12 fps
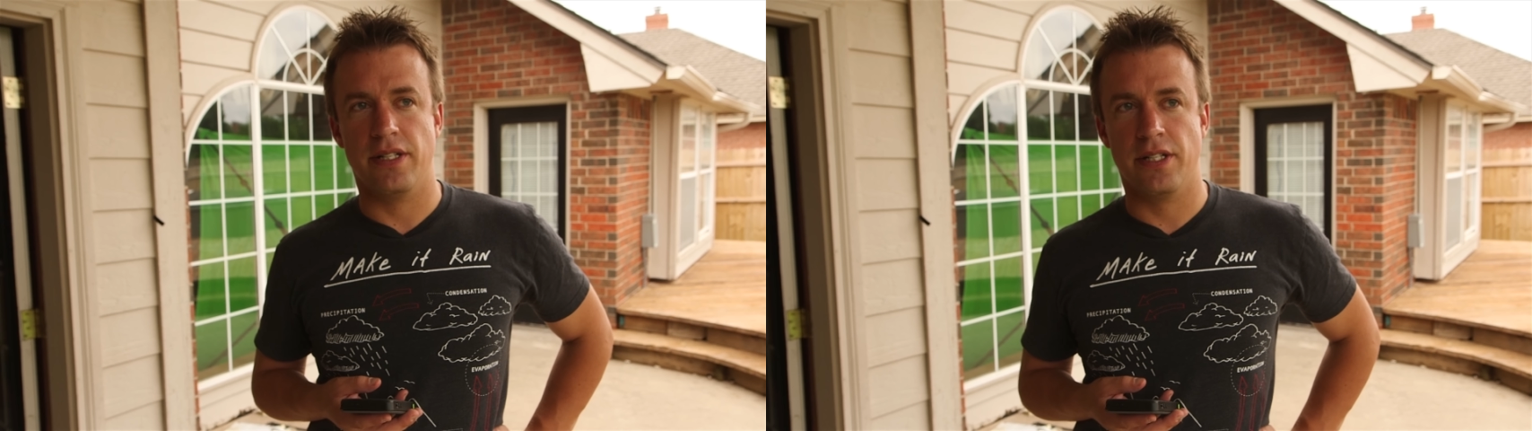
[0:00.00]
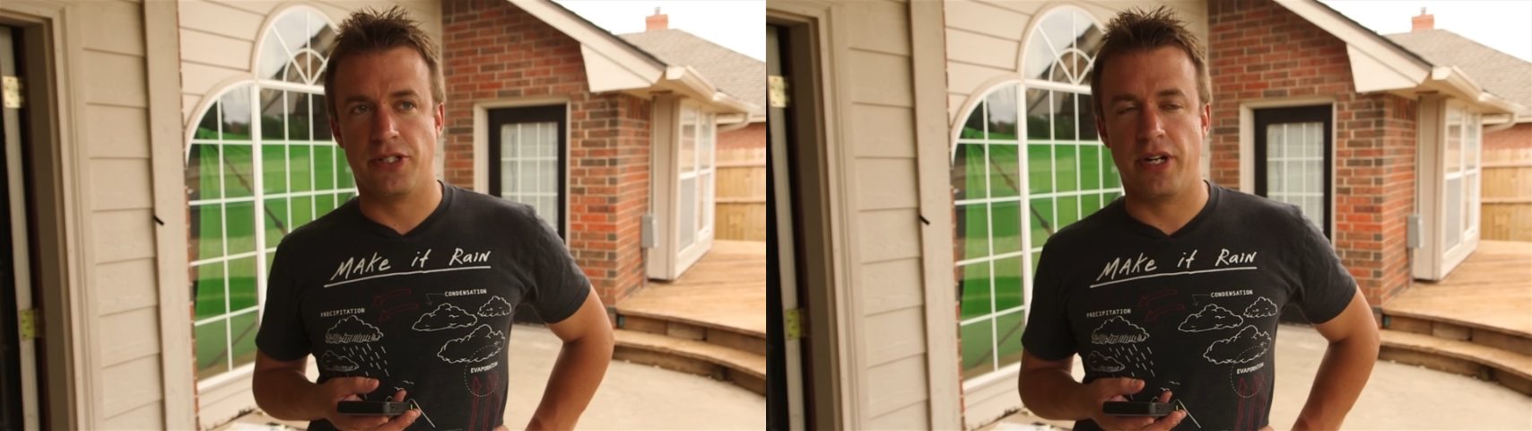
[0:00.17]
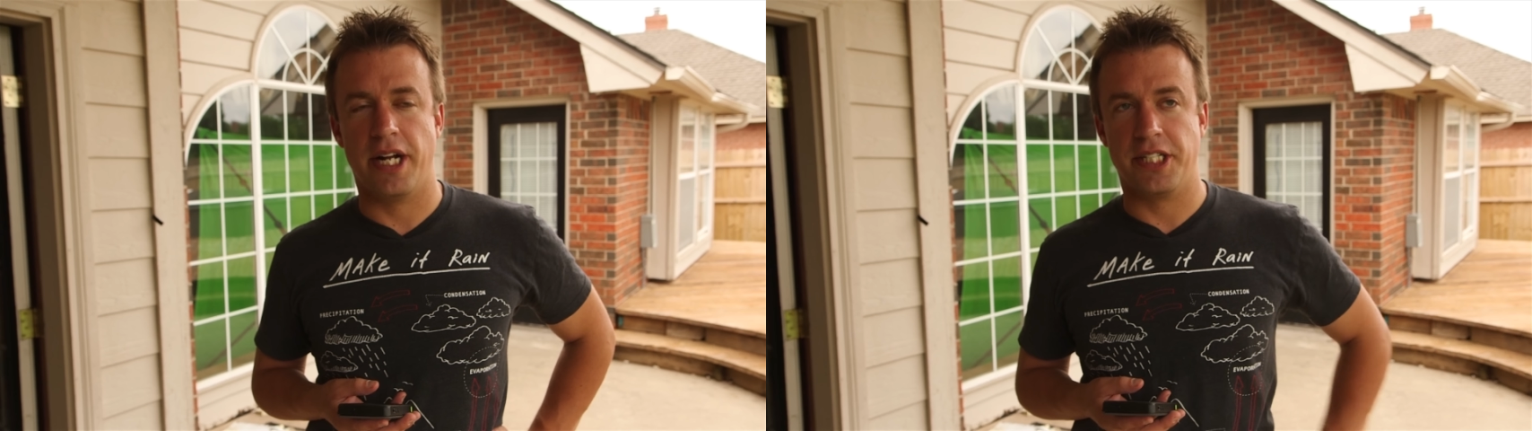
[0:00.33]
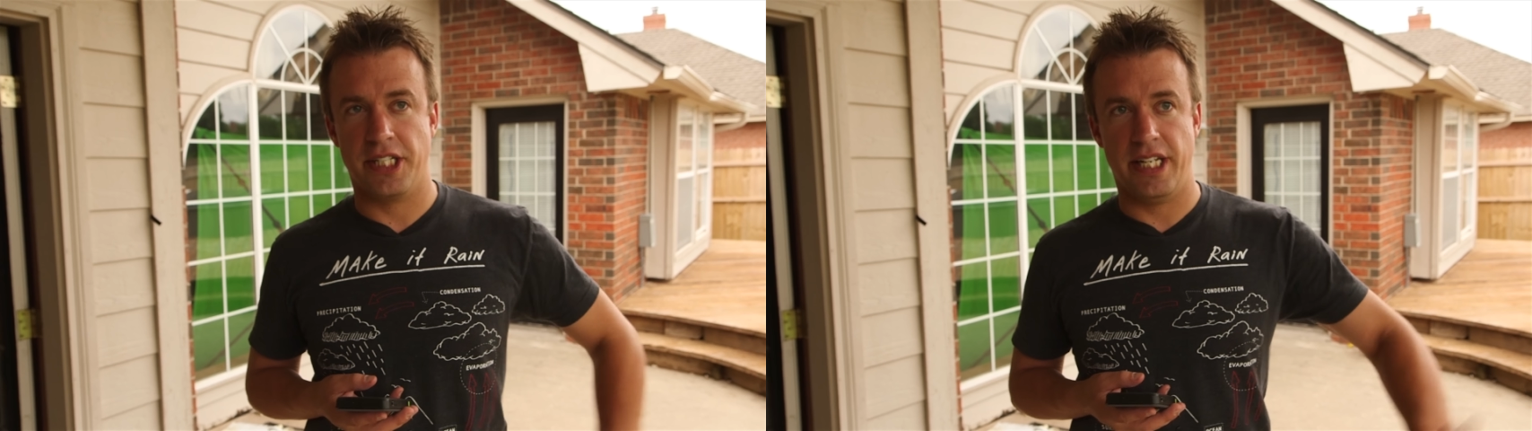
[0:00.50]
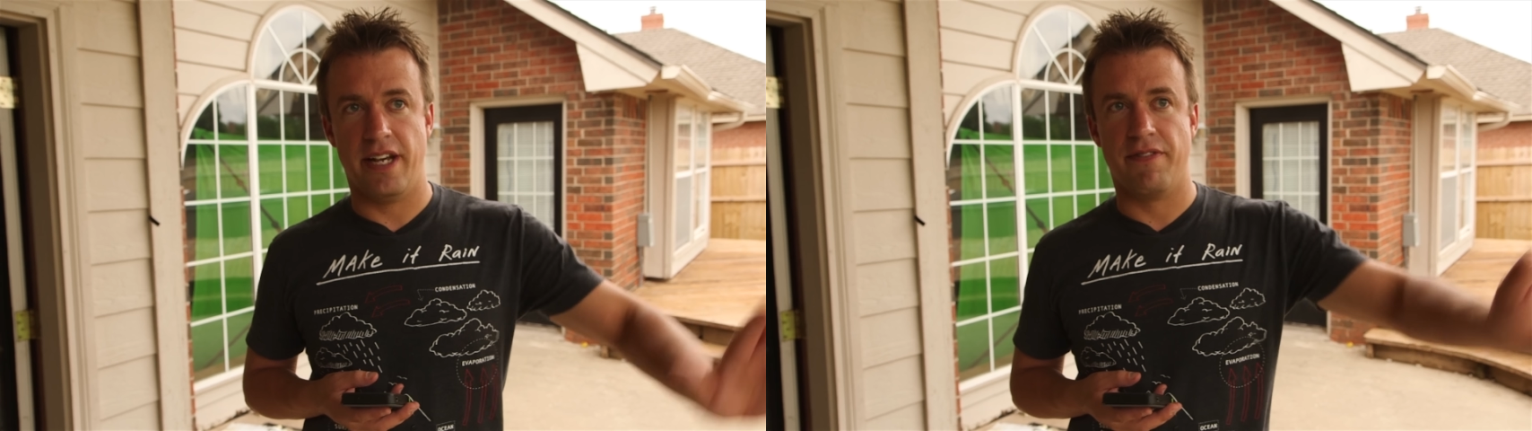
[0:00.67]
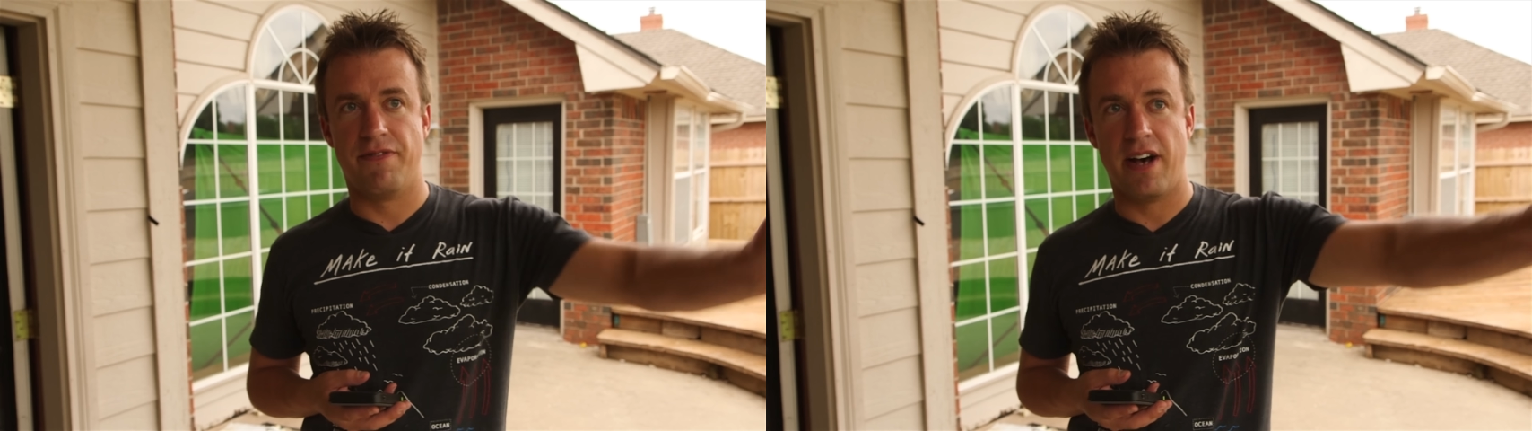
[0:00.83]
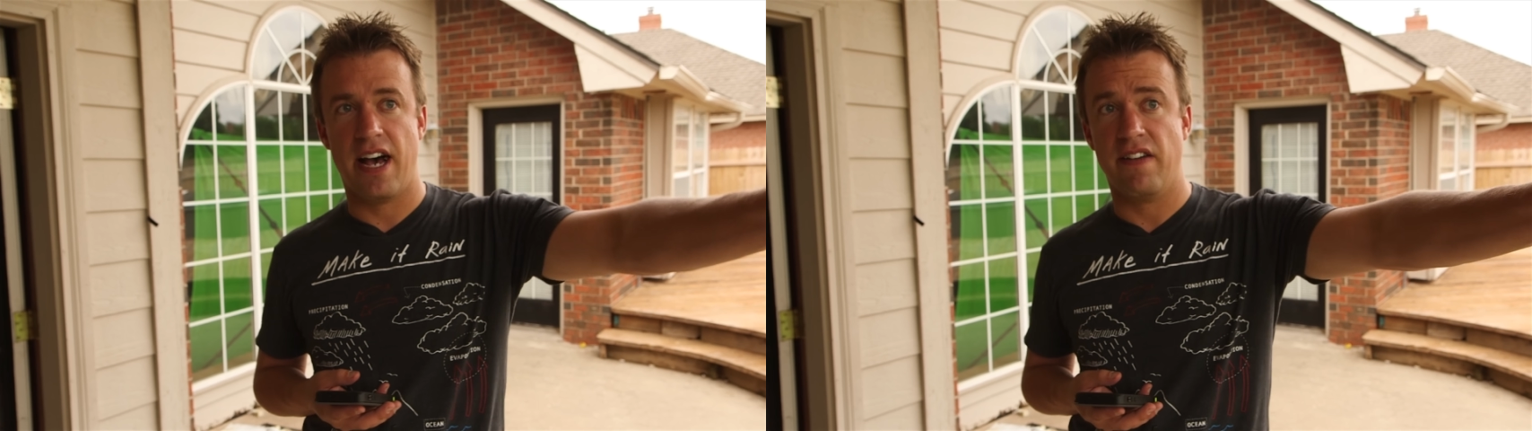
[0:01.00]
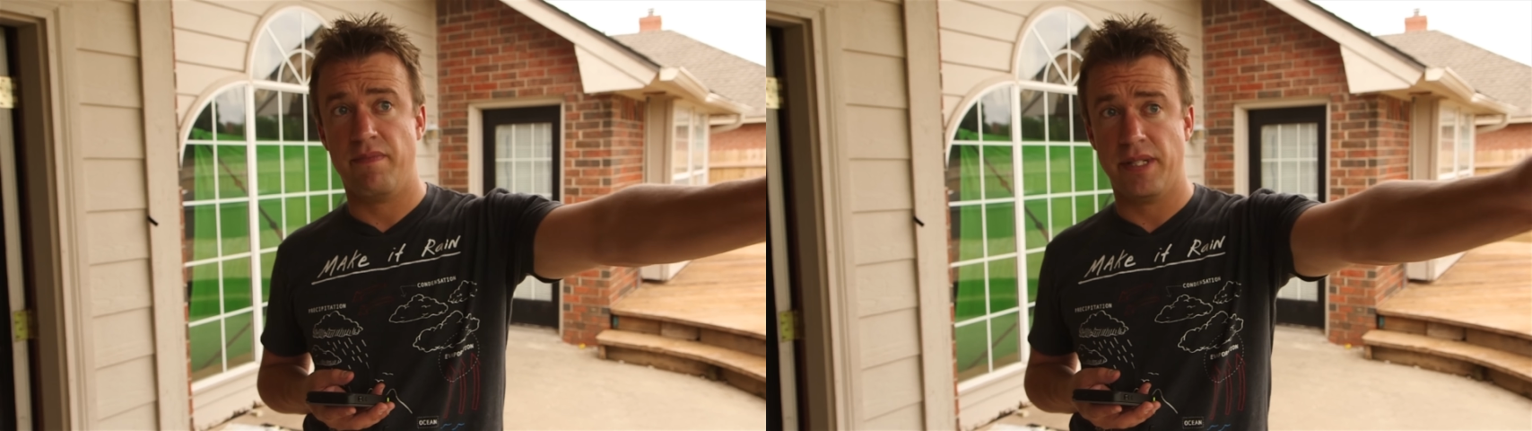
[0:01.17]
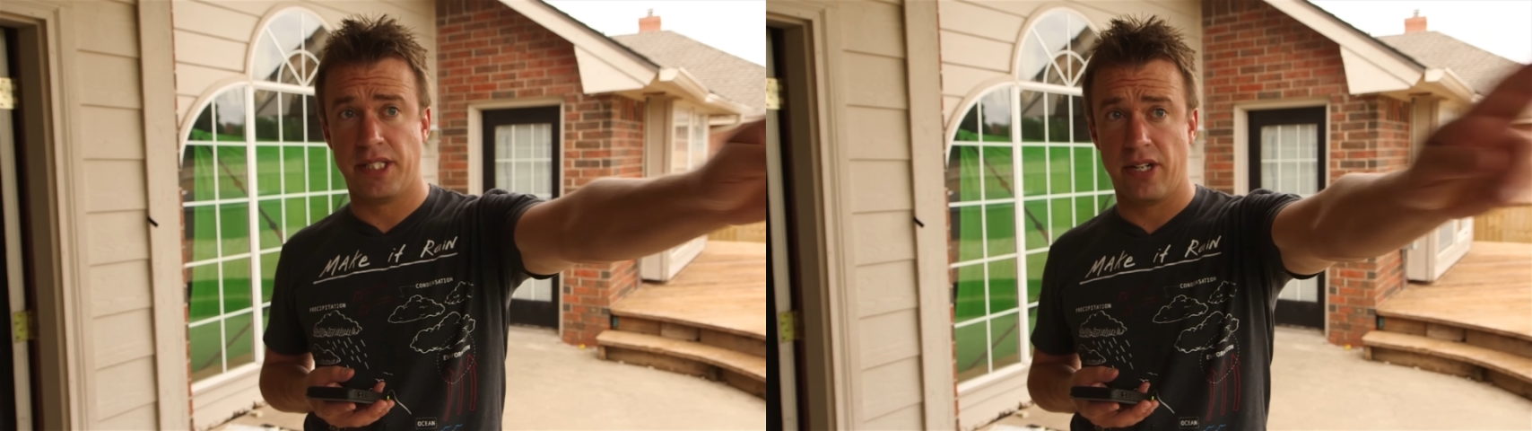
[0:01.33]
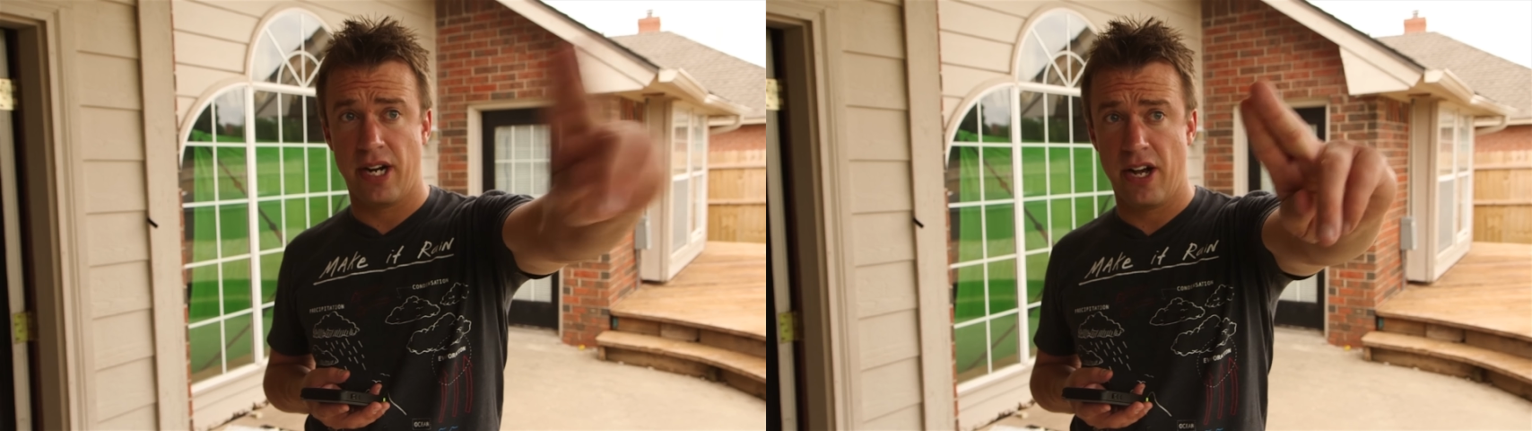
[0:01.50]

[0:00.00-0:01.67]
the tragic EF5 missed